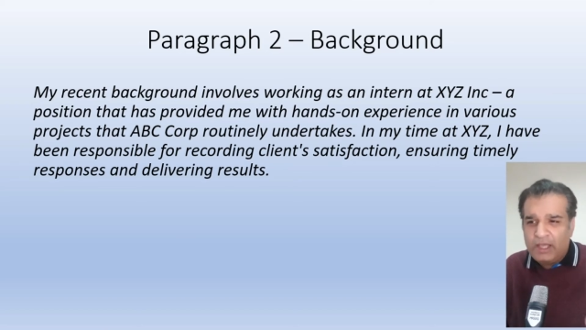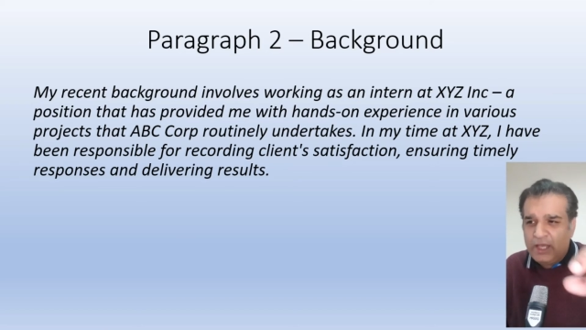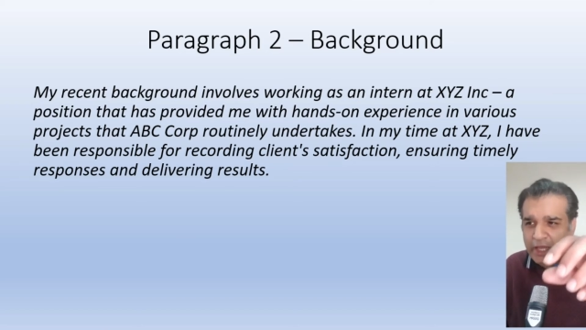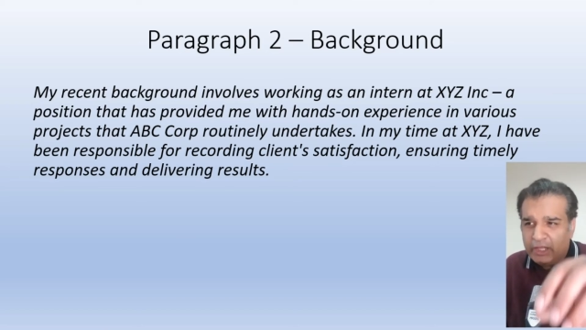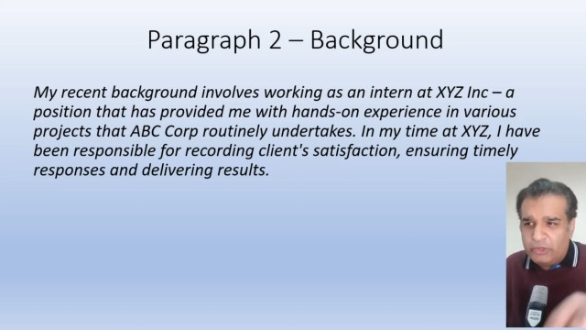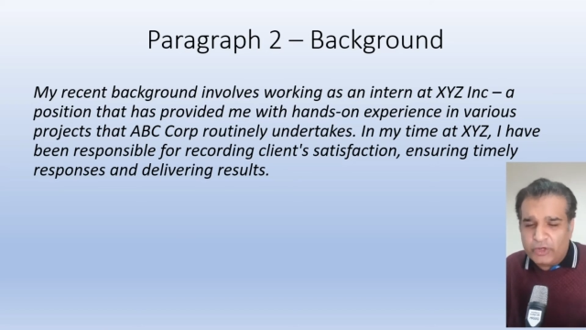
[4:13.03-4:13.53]

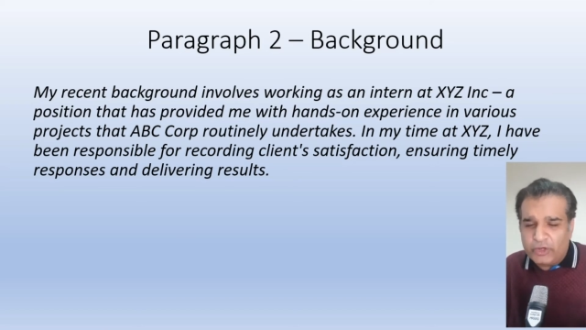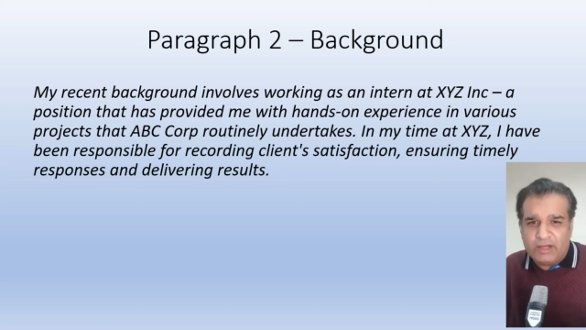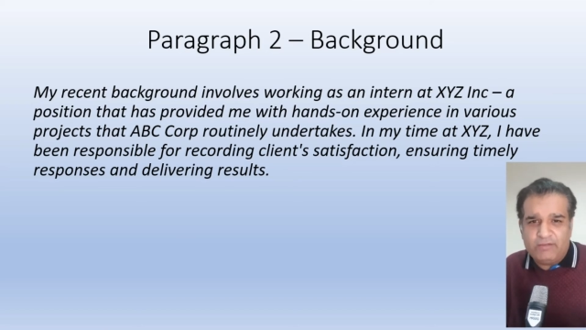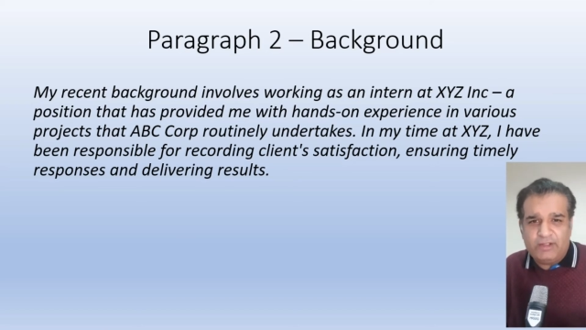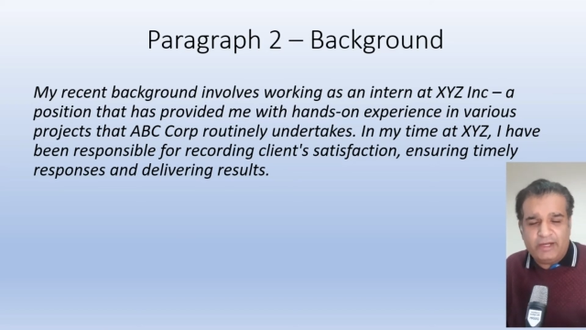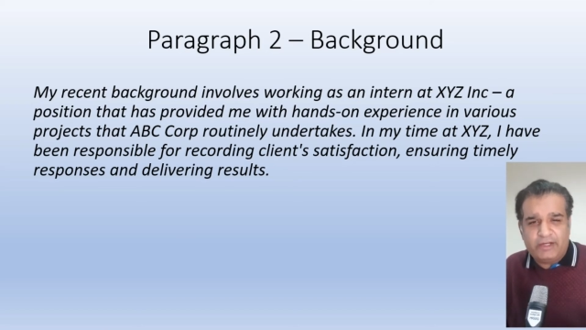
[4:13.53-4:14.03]
in your
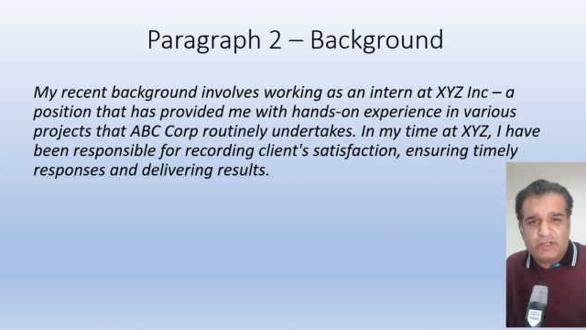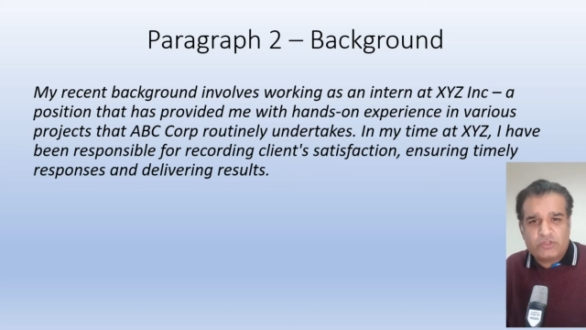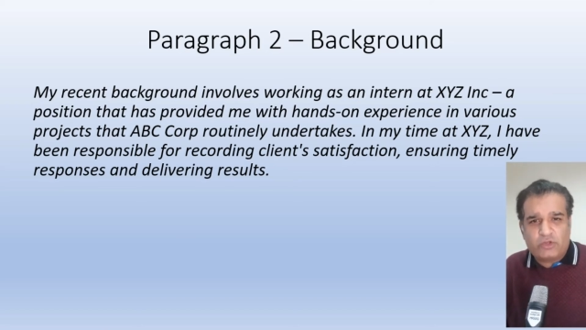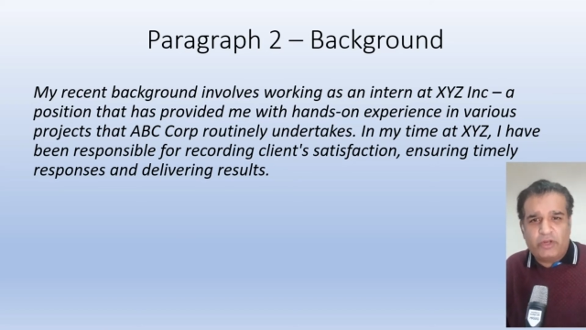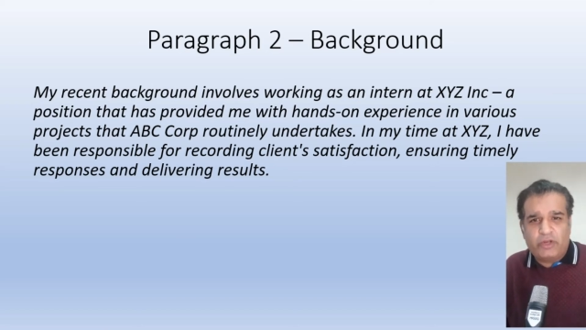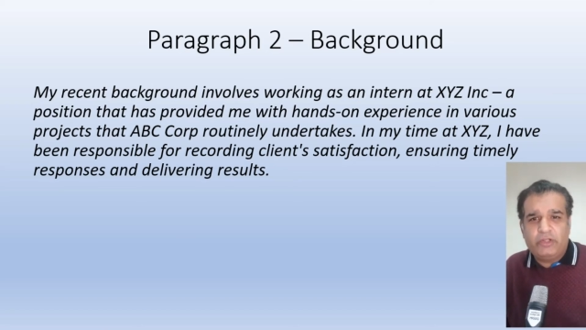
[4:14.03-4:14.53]
cover letters
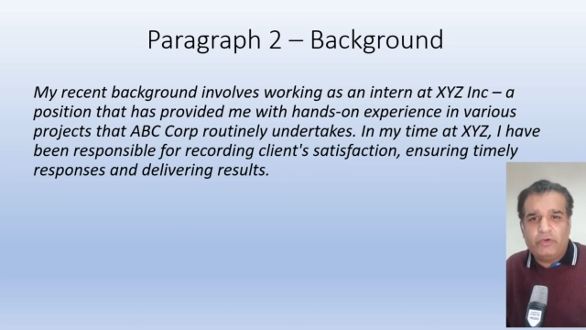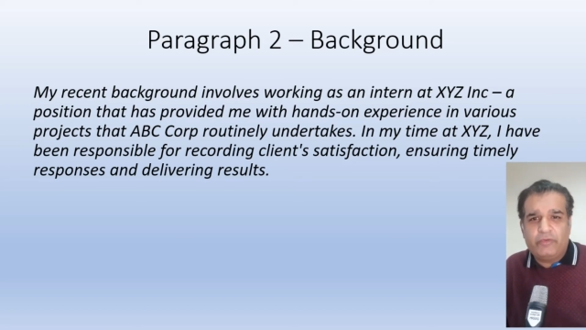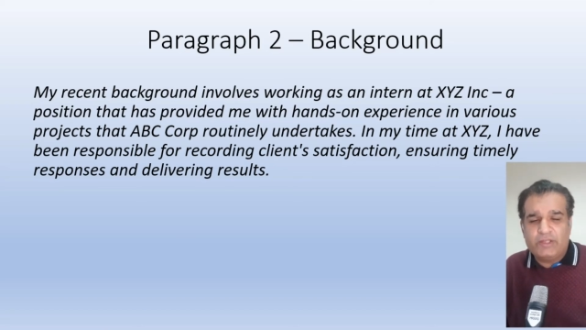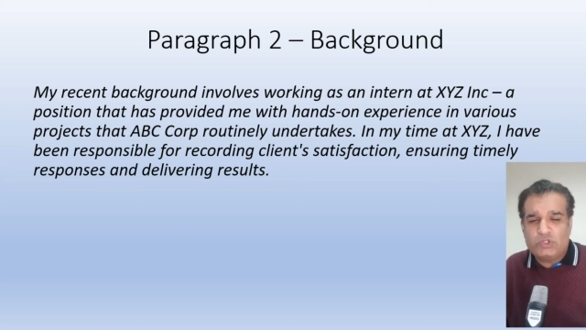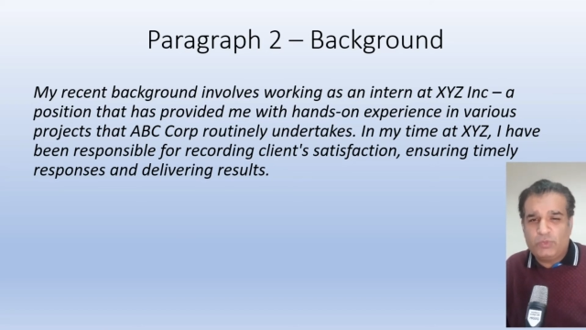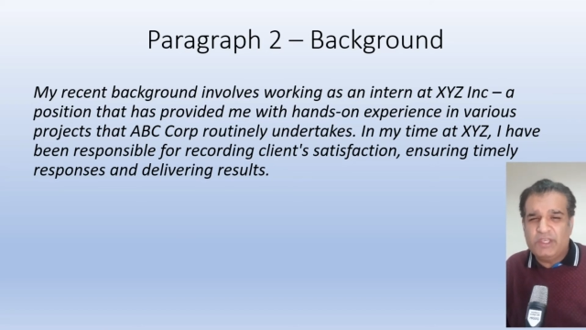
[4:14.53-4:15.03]
or in your
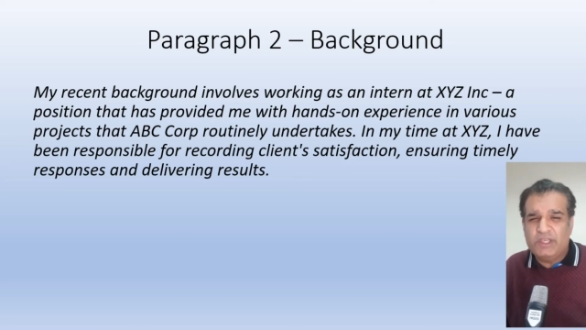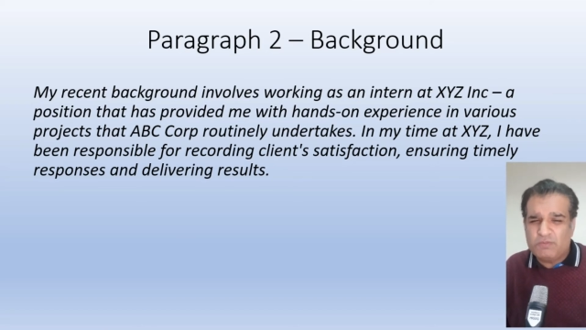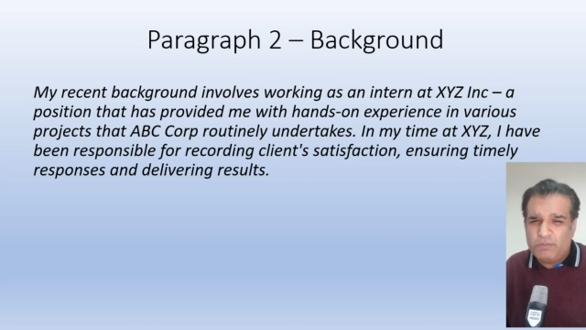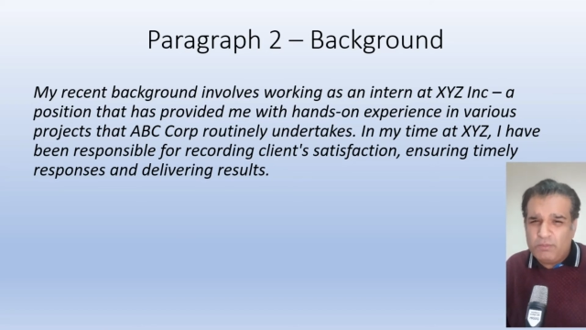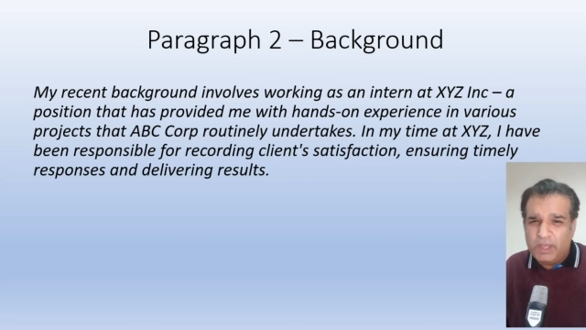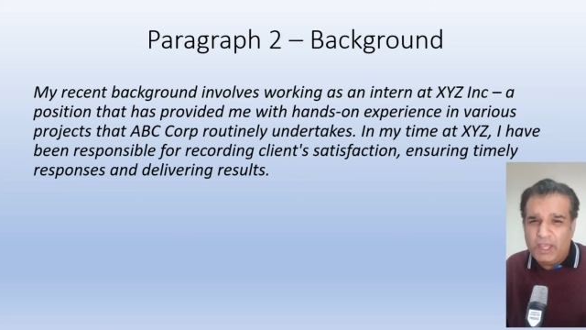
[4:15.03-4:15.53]
resumes,
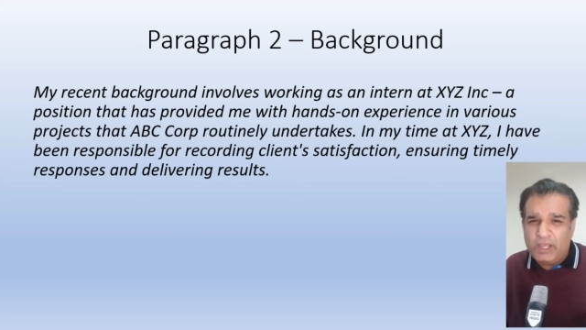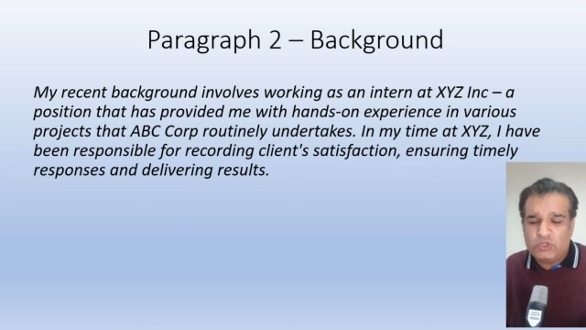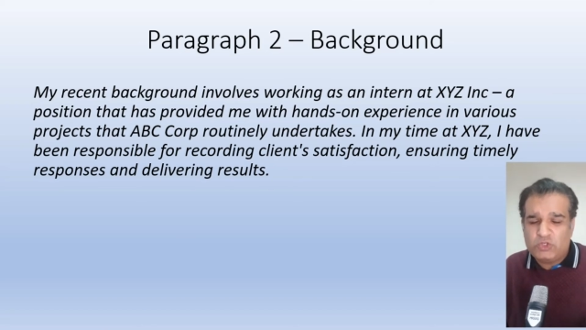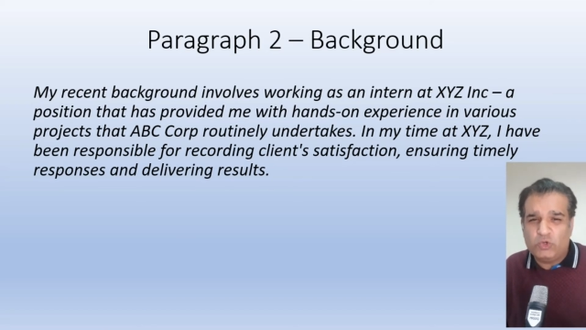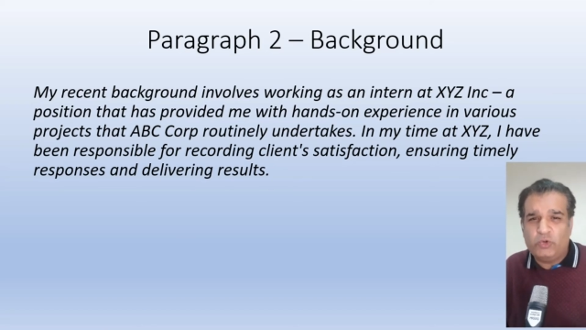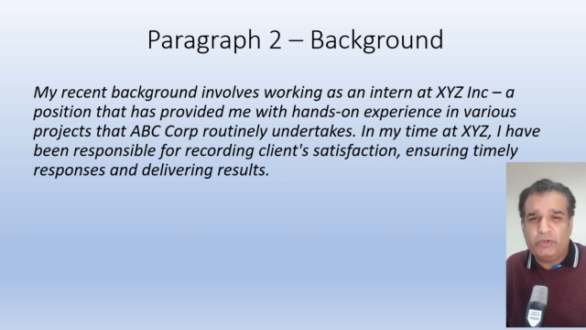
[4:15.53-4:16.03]
make
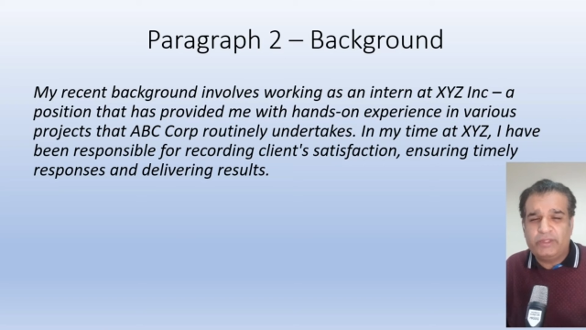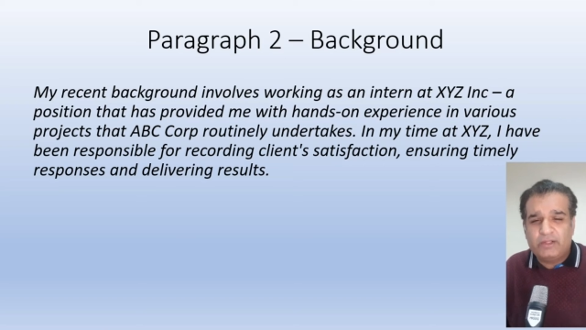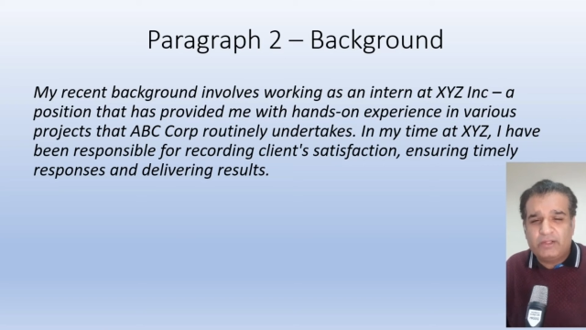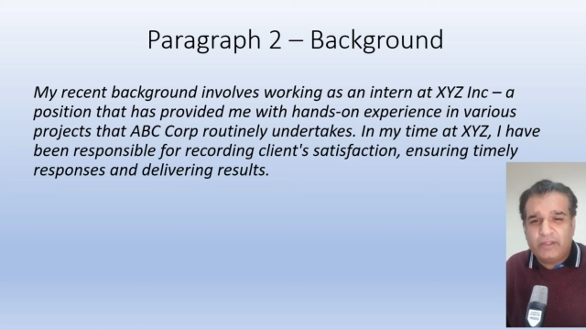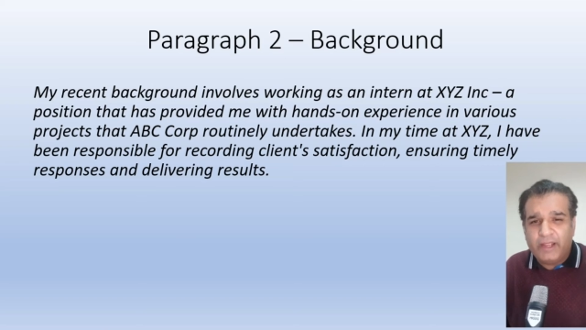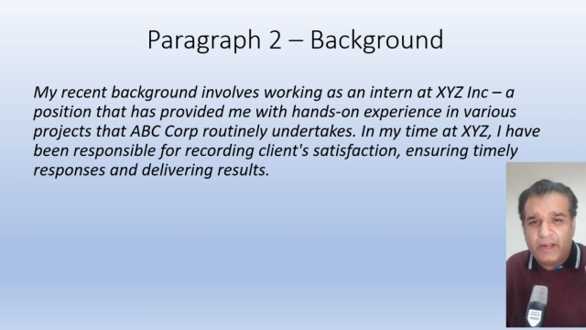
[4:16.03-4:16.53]
sure
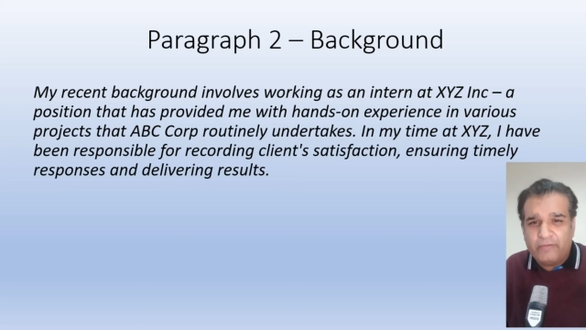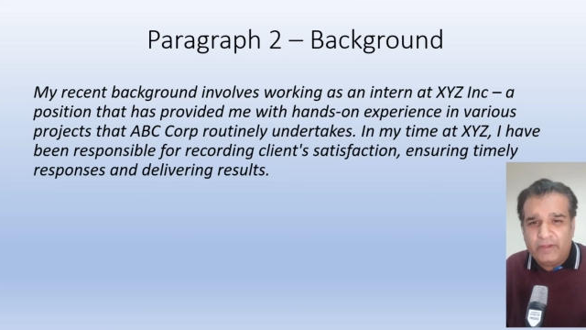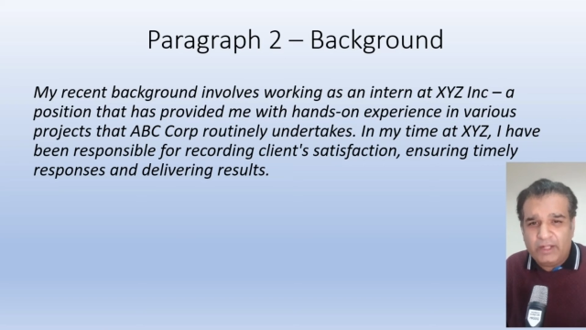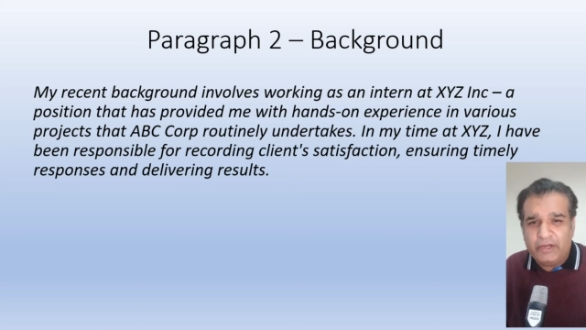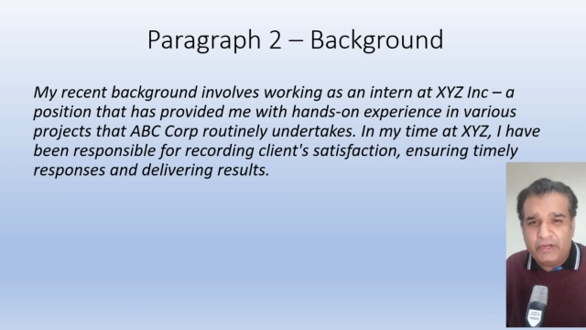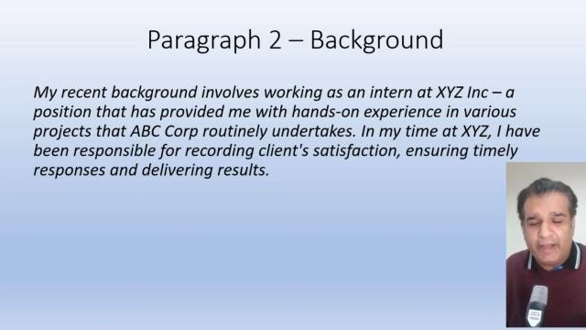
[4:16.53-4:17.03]
that they are
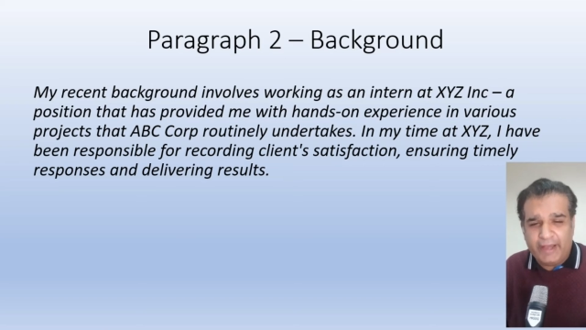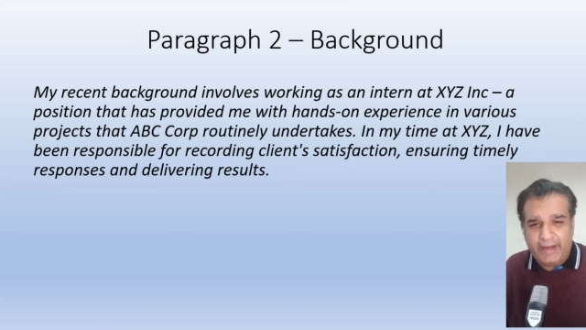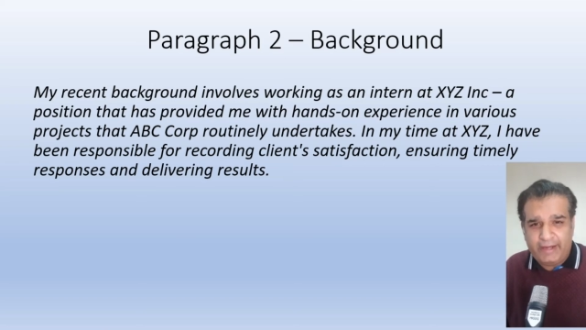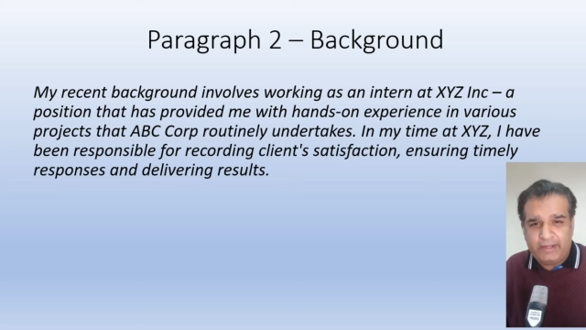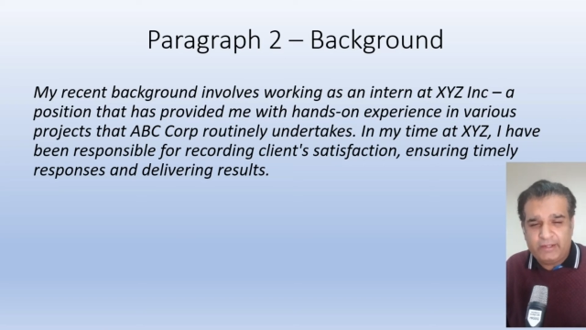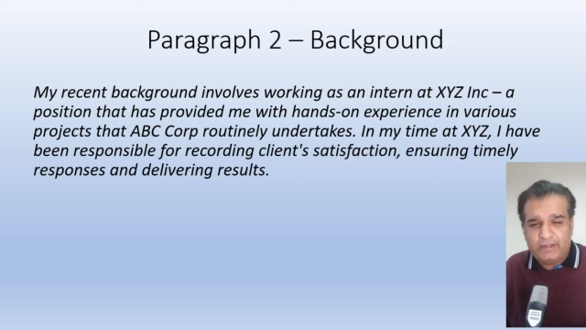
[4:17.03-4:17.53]
really
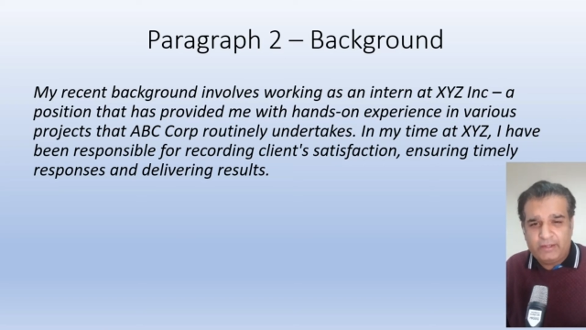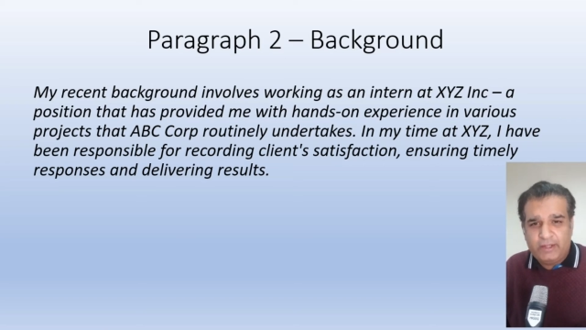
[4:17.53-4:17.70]
direct